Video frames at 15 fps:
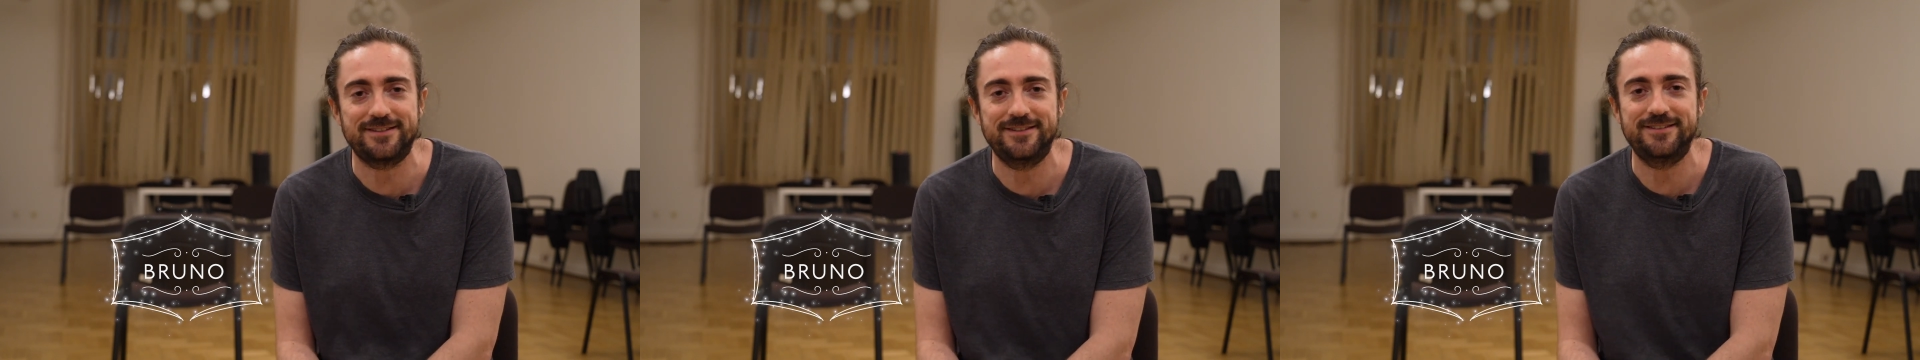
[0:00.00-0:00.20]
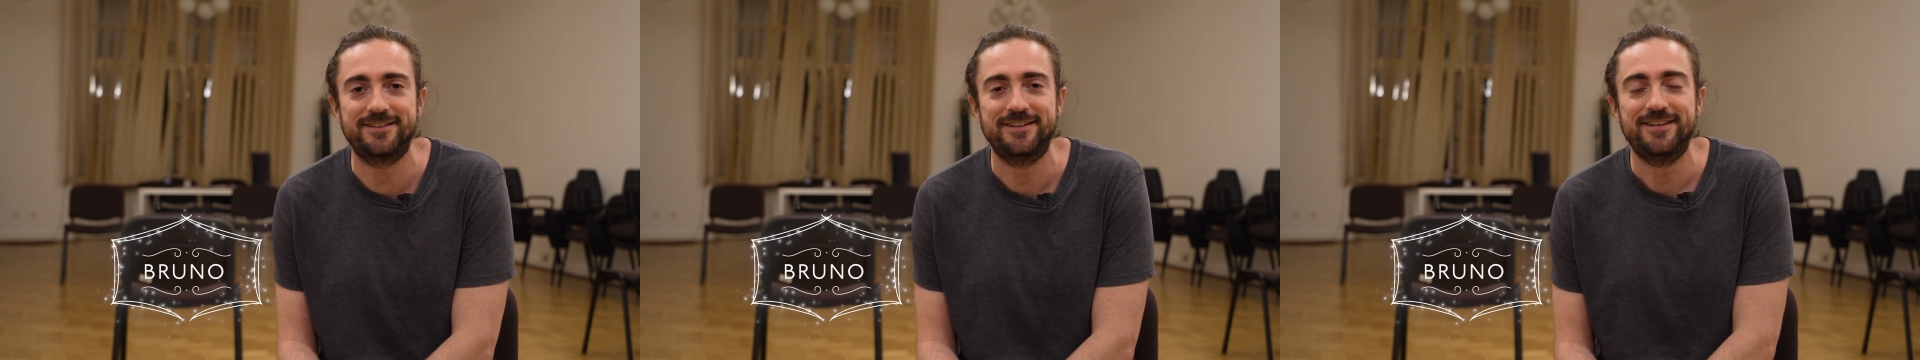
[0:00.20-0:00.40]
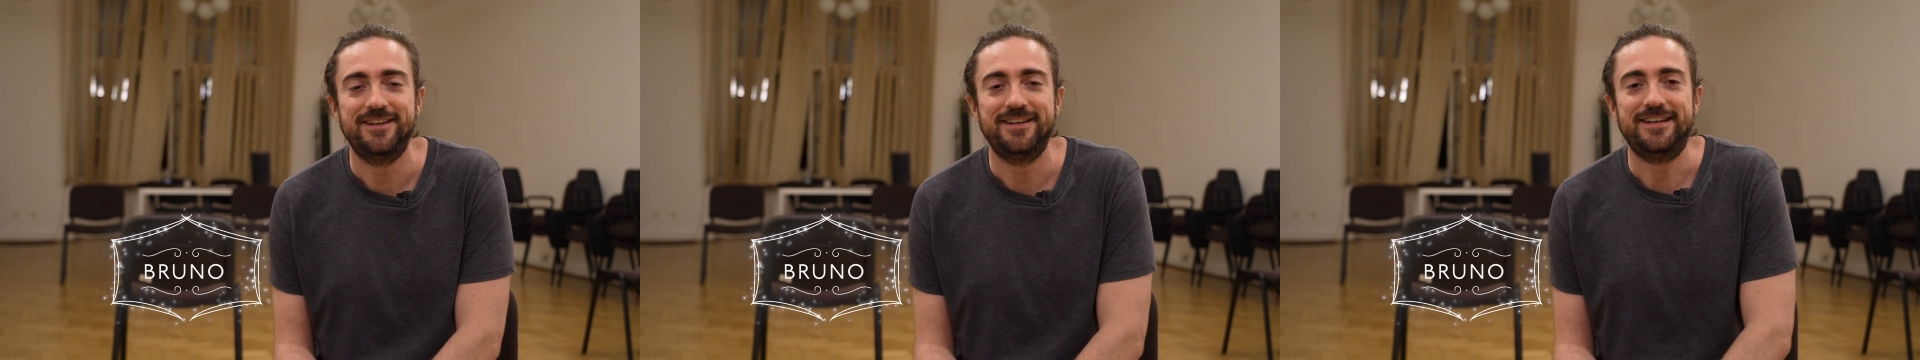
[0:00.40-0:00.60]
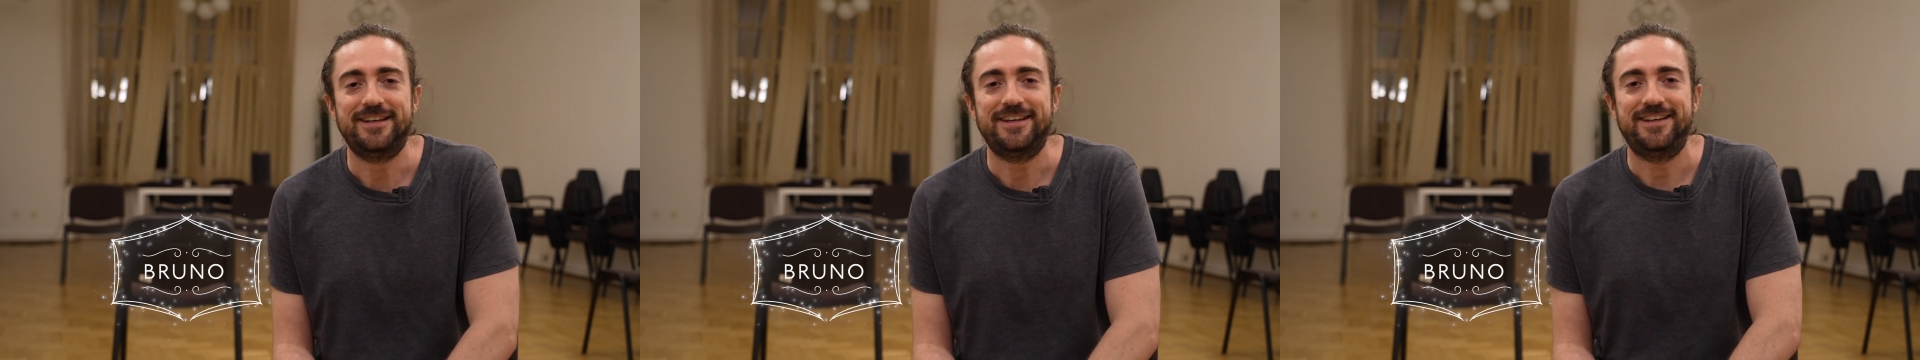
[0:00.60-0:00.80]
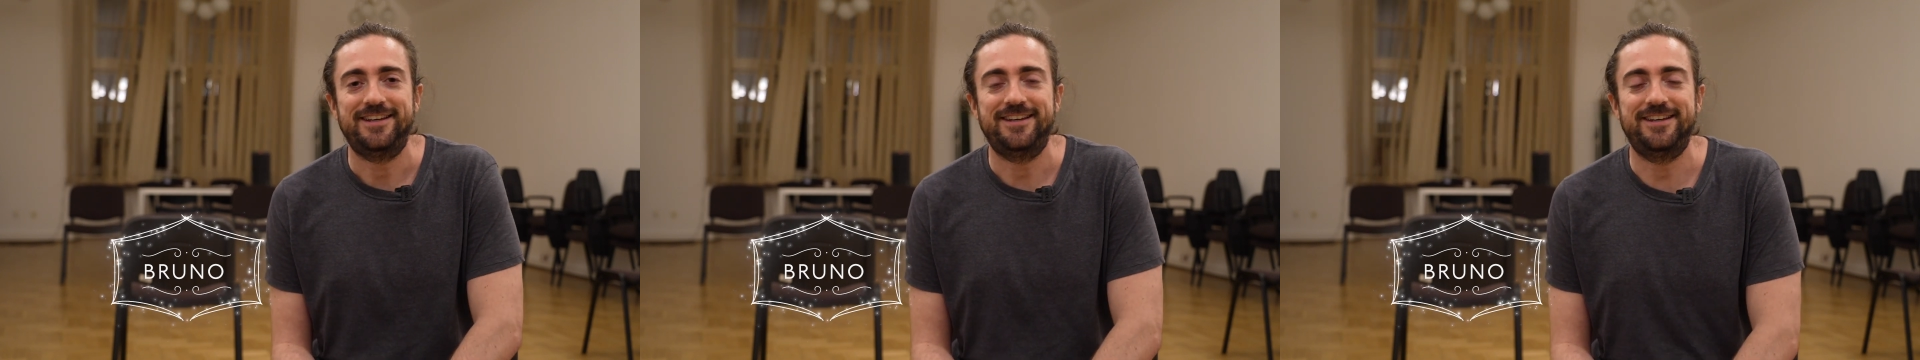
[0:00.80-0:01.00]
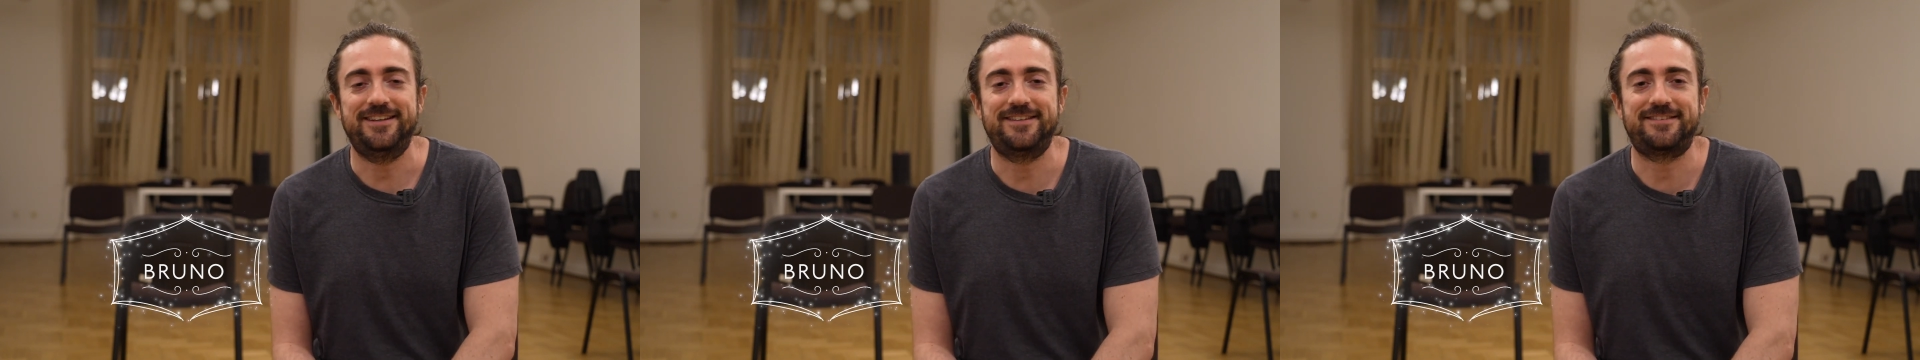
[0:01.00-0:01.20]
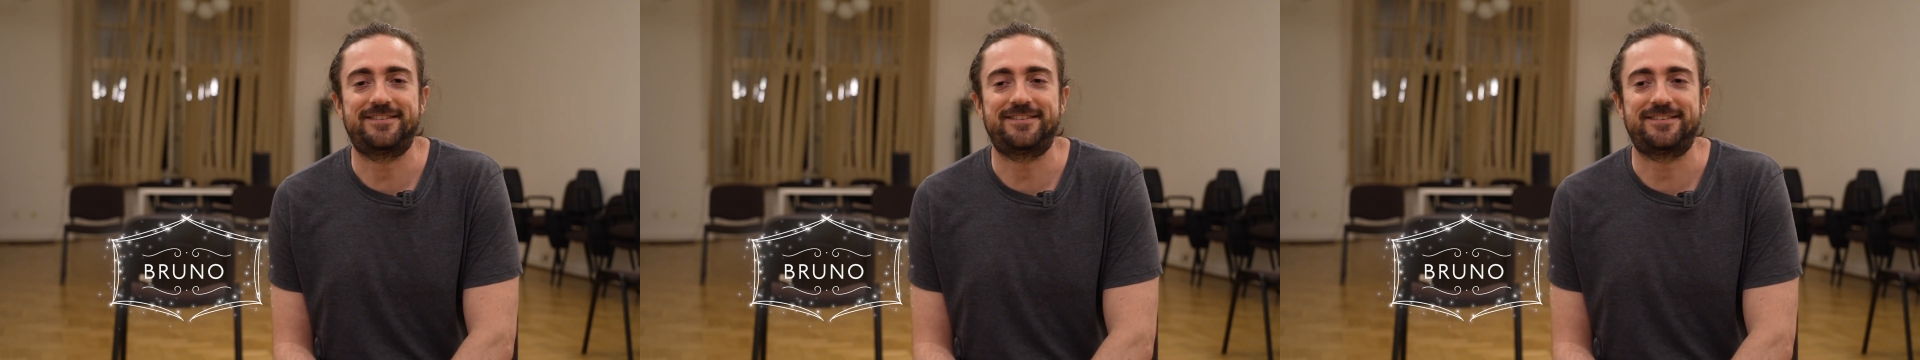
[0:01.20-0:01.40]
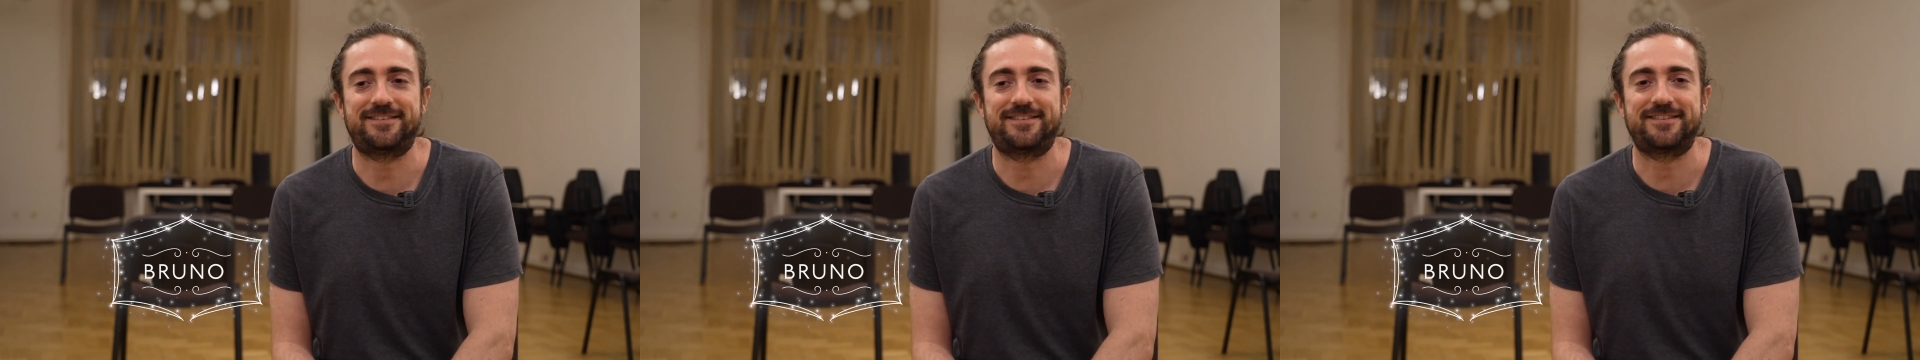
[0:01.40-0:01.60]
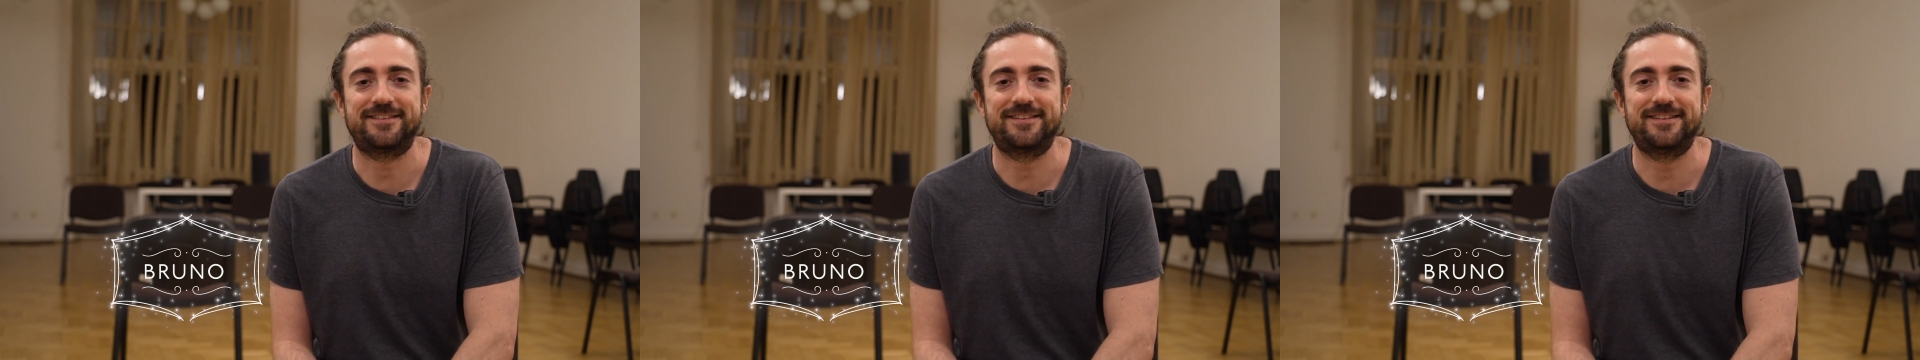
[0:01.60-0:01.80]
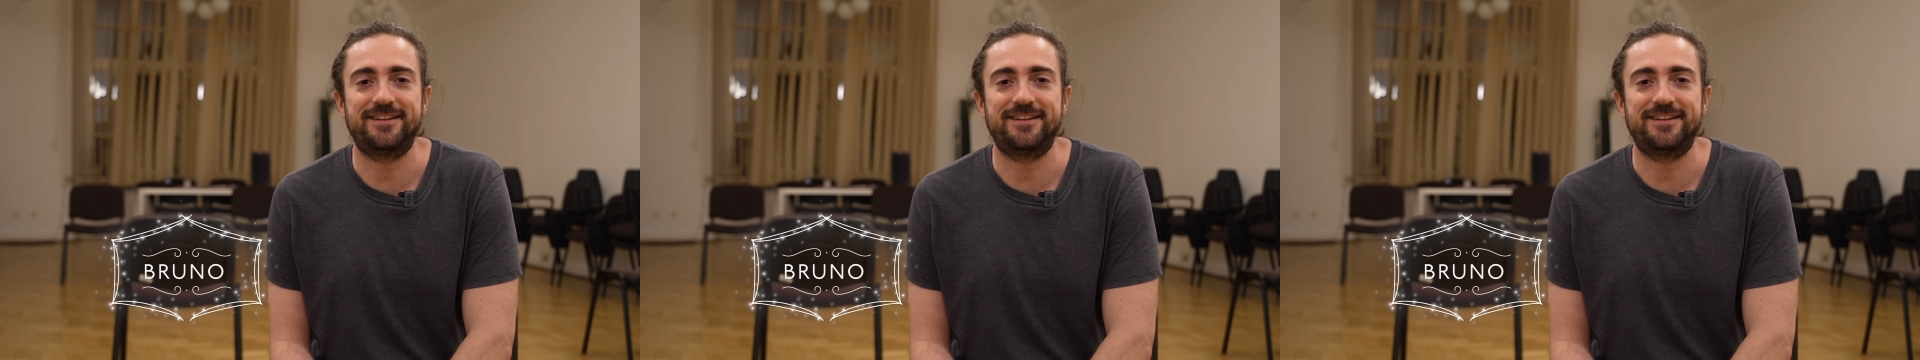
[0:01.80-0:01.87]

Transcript: and it's